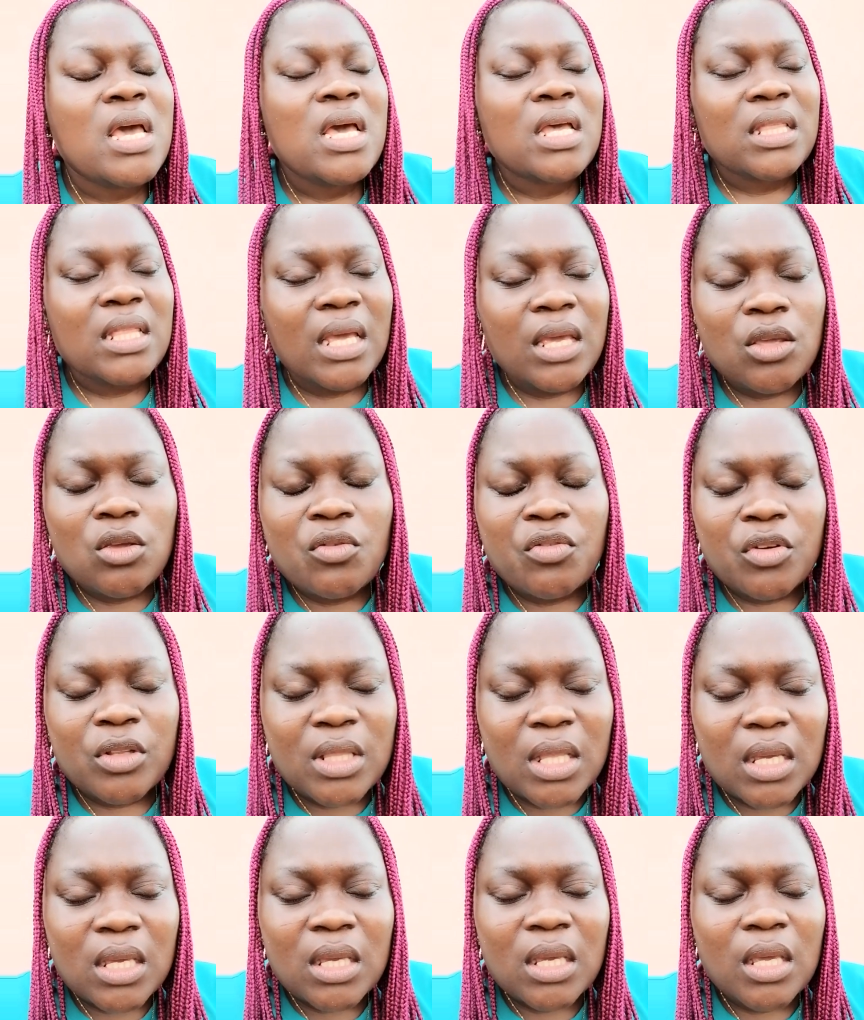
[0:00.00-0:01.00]
Thank you for
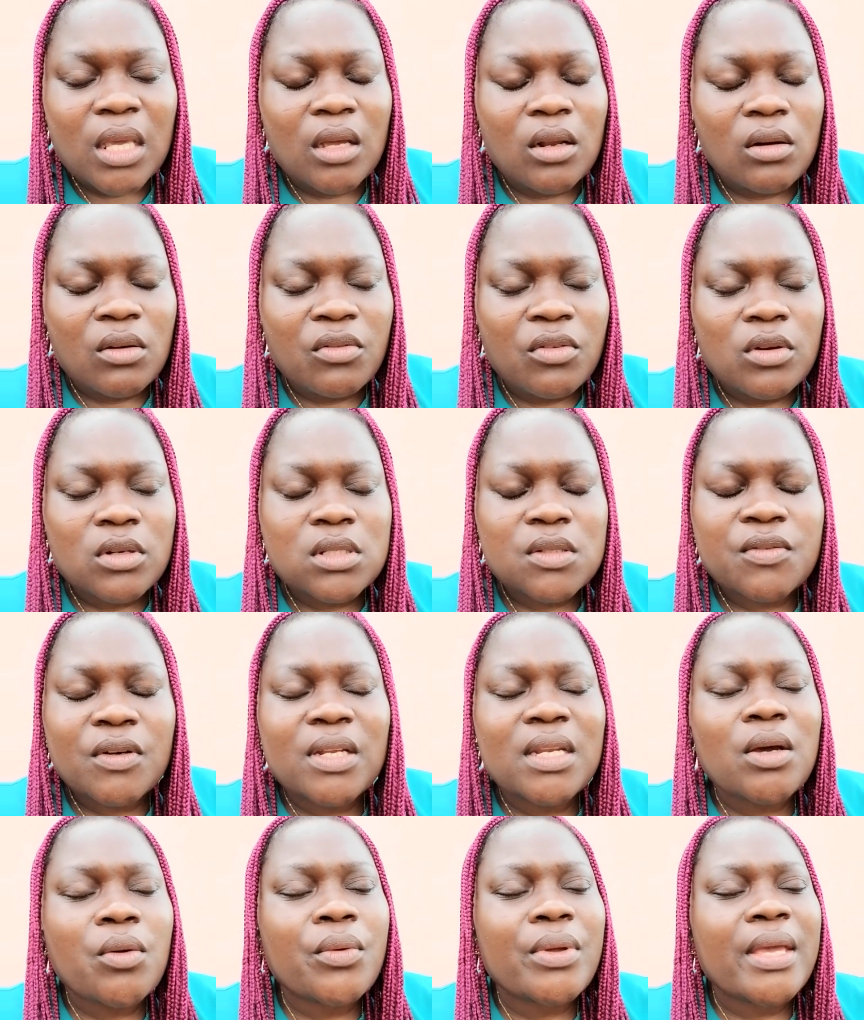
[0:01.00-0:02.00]
taking care of us.
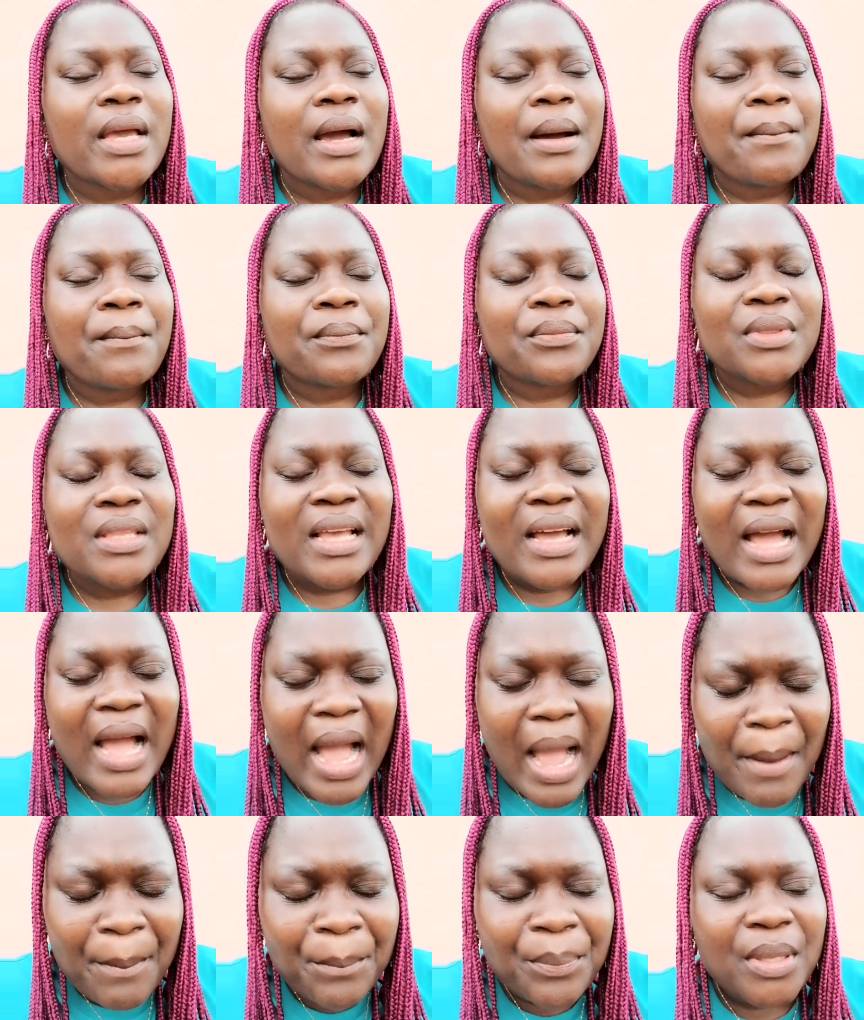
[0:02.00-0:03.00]
Father, we are
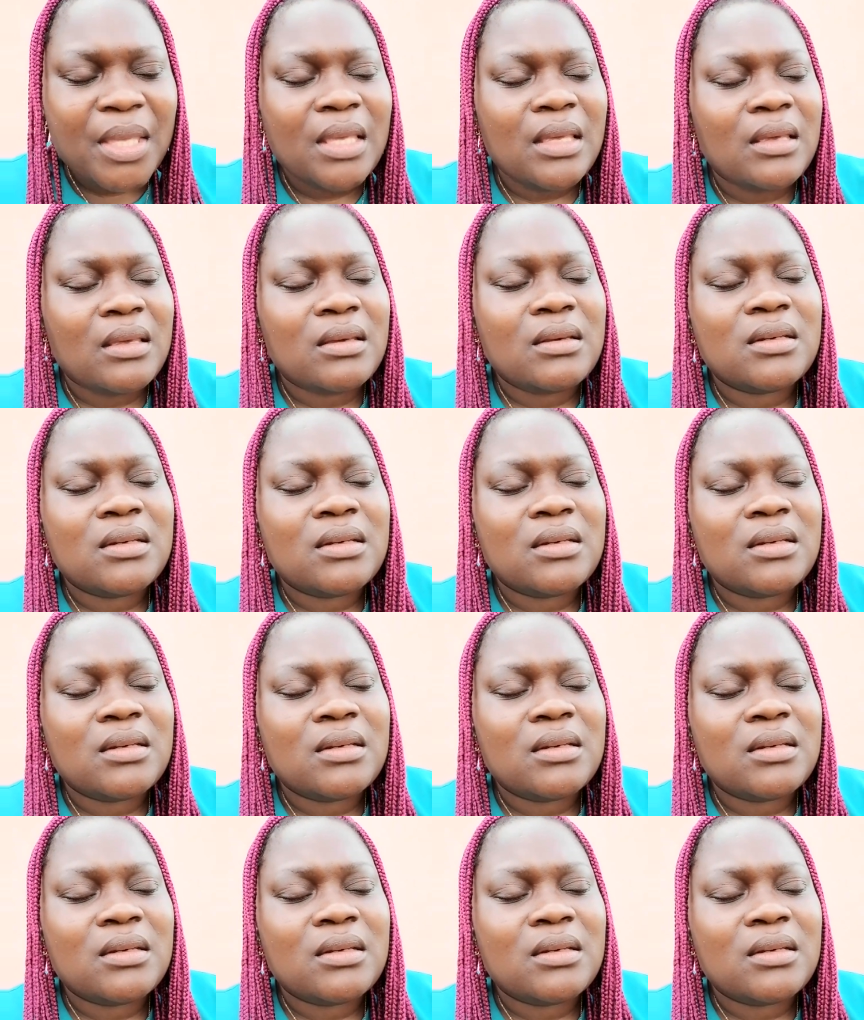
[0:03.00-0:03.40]
happy.